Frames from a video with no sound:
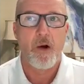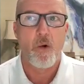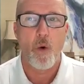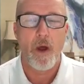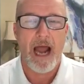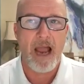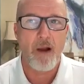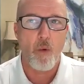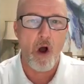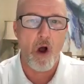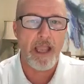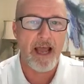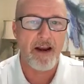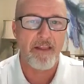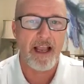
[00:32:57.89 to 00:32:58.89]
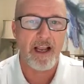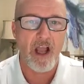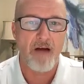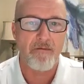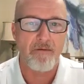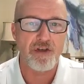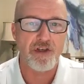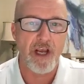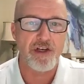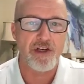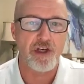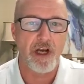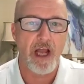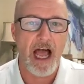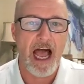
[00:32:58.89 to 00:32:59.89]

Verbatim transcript: when I walk out of that conversation,